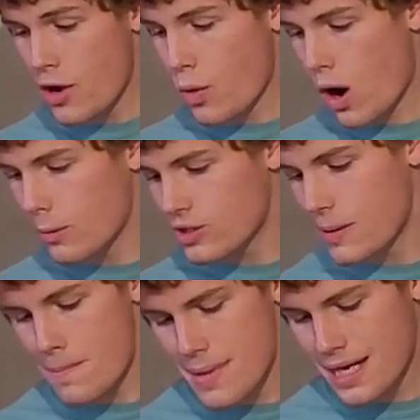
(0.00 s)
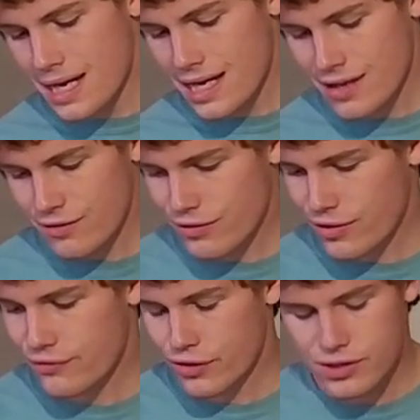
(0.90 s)
We're almost a minute in for
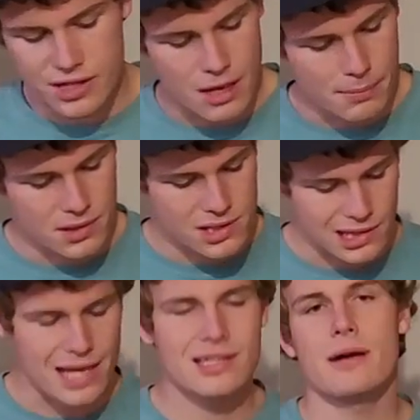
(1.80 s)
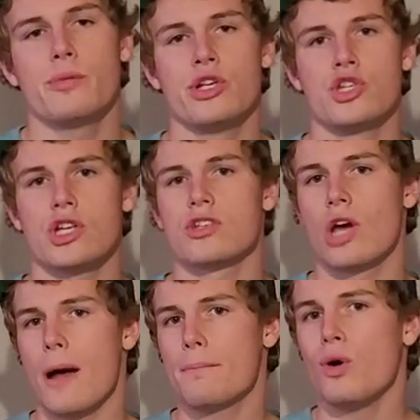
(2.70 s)
the first cup, but this last cup we just
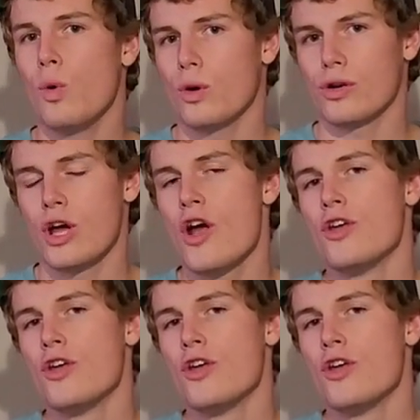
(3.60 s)
got poured.